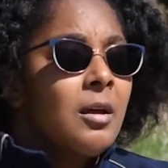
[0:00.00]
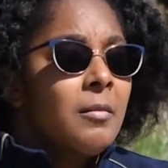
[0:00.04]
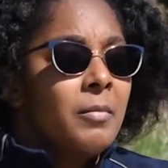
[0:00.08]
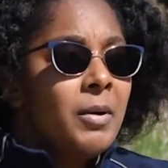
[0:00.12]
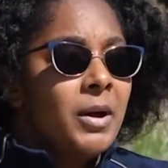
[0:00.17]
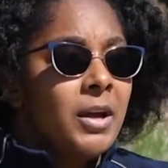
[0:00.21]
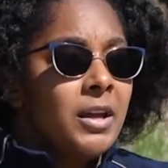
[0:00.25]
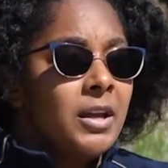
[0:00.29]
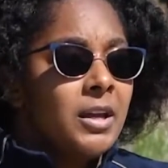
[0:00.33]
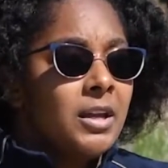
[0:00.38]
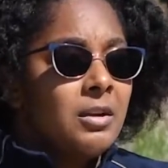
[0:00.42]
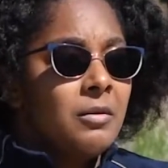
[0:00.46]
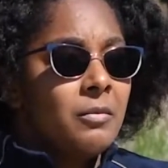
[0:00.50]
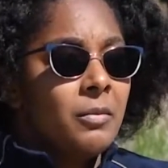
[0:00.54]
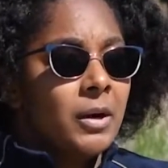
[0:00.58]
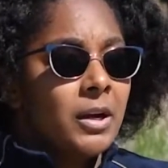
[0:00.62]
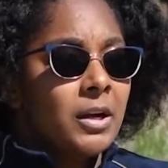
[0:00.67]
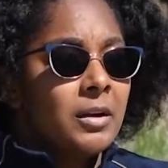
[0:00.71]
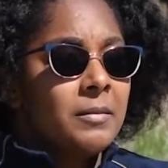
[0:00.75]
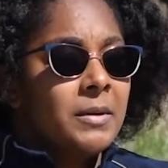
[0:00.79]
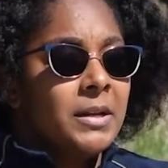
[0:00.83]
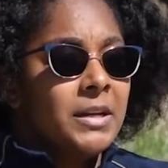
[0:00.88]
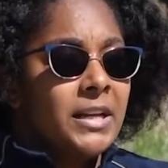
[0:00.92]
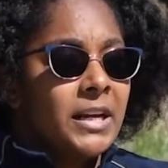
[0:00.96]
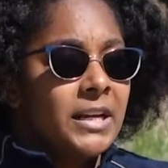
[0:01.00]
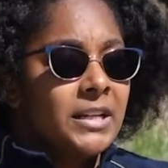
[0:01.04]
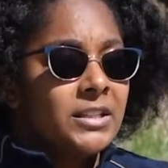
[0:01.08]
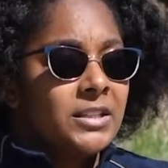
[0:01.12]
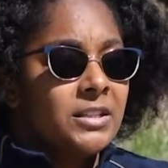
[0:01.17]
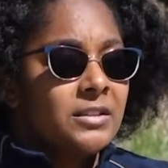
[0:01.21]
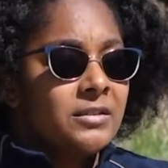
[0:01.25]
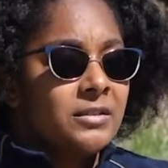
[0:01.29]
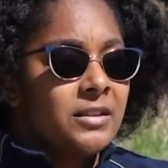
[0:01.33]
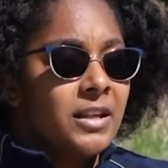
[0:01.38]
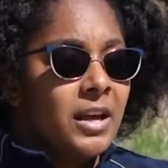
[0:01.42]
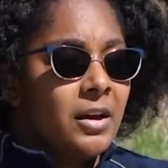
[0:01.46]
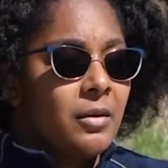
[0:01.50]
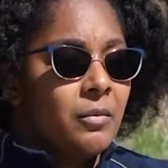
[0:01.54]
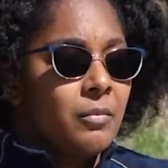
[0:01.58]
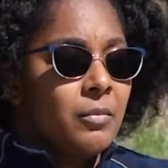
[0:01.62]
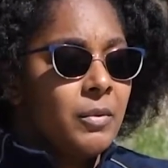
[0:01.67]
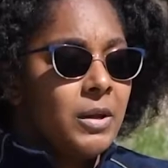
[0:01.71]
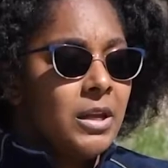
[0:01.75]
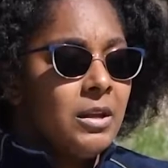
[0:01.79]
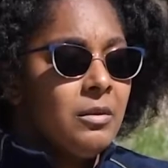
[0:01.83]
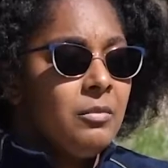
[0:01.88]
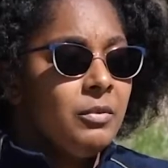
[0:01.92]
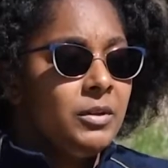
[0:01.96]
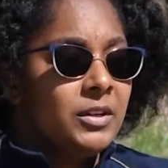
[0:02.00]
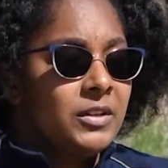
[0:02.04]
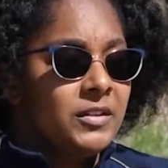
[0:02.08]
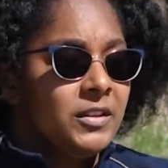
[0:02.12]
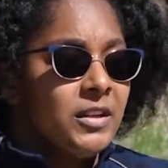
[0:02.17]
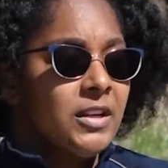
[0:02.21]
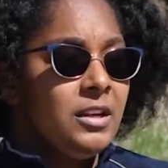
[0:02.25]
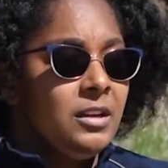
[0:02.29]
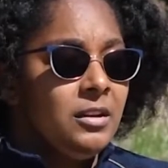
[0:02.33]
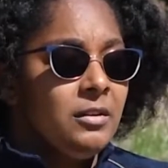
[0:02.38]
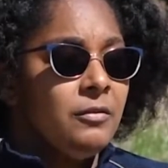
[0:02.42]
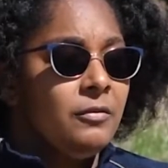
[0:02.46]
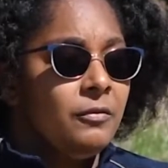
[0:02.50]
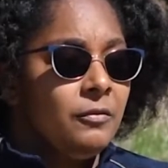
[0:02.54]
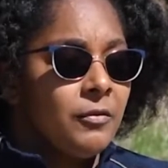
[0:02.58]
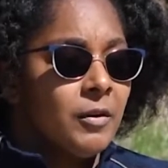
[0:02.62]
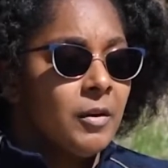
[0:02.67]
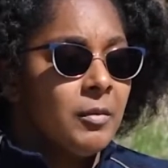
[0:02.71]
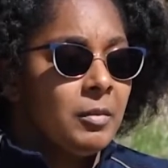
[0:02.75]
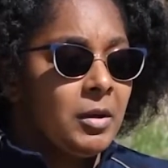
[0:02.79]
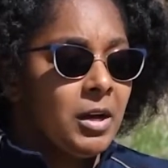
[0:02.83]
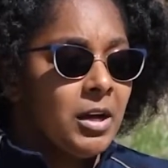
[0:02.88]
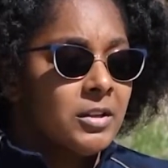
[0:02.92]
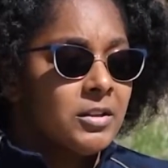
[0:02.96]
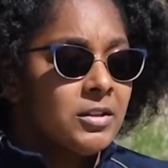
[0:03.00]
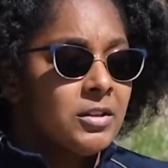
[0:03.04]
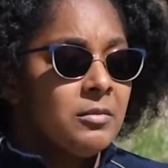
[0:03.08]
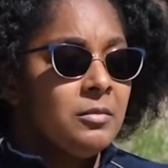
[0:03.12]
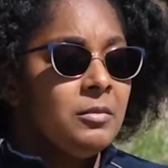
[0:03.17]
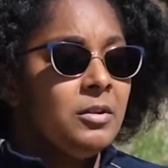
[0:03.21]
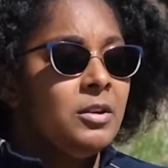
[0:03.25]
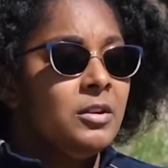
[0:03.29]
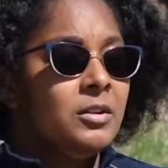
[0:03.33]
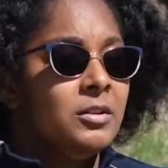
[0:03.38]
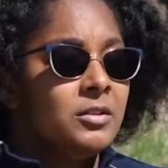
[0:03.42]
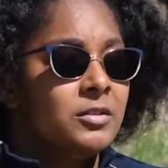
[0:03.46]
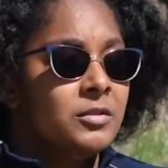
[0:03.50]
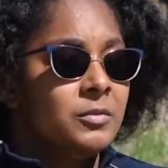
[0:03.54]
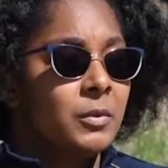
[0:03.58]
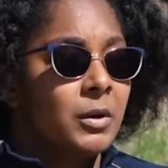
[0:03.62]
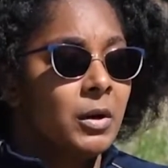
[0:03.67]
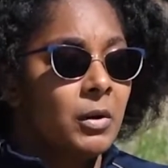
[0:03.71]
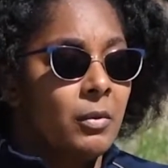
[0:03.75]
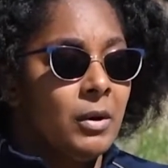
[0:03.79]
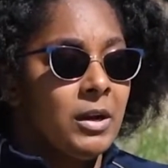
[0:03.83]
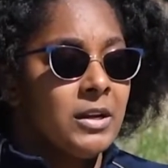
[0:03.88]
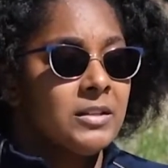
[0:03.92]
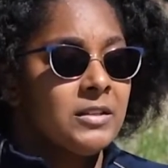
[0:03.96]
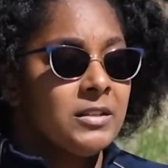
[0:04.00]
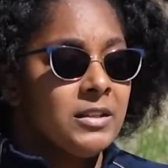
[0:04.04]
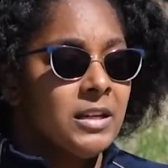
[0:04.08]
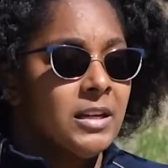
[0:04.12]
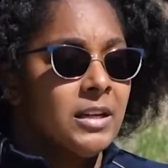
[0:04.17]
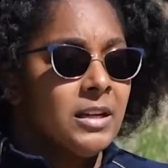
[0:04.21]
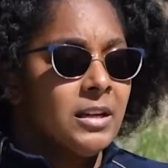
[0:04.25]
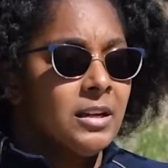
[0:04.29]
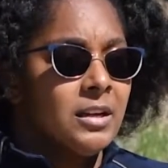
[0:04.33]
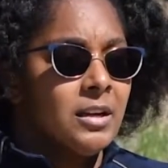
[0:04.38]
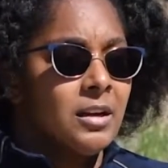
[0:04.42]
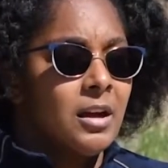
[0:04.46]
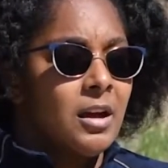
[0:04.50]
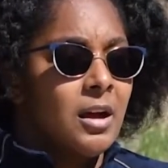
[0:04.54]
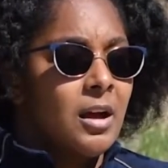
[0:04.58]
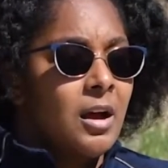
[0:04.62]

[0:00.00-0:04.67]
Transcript: but any recommendations that we receive from customers requesting